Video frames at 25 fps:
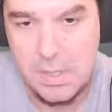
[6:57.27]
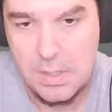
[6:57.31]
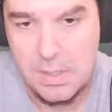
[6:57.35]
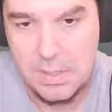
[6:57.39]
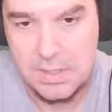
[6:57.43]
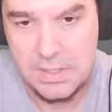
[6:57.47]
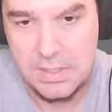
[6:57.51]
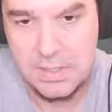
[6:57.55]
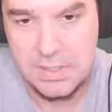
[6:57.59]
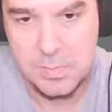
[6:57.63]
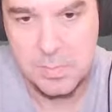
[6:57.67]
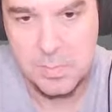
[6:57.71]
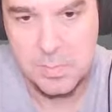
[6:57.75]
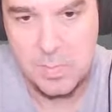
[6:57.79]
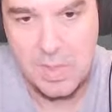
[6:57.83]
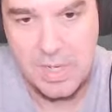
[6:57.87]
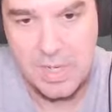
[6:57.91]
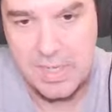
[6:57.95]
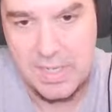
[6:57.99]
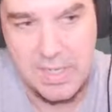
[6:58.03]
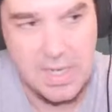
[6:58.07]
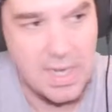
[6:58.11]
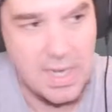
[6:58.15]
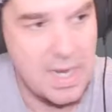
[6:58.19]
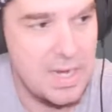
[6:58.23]
This
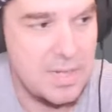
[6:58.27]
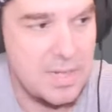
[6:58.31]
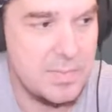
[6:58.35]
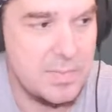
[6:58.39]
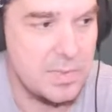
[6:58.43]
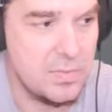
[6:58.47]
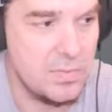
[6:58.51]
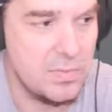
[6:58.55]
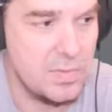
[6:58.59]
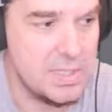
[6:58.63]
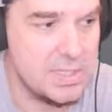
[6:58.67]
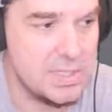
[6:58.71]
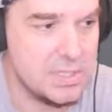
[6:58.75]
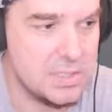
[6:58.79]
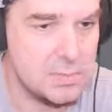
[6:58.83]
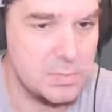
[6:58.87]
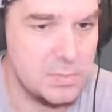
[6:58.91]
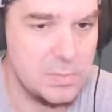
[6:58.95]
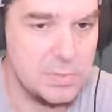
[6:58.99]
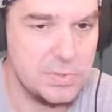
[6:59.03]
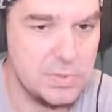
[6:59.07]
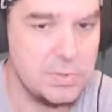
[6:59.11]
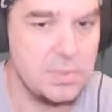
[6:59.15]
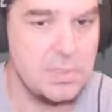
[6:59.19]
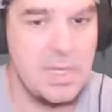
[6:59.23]
might not be
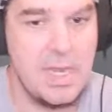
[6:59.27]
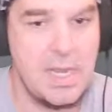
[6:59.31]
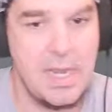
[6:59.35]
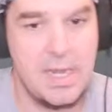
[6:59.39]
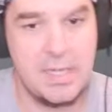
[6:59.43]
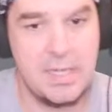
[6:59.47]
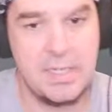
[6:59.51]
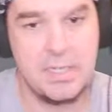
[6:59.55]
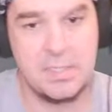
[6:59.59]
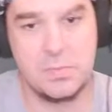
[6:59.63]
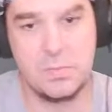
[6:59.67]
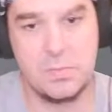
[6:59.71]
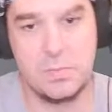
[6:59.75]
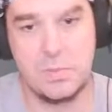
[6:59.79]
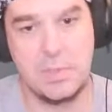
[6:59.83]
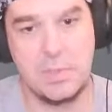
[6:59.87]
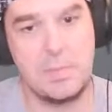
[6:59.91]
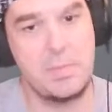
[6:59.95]
raceable at S1,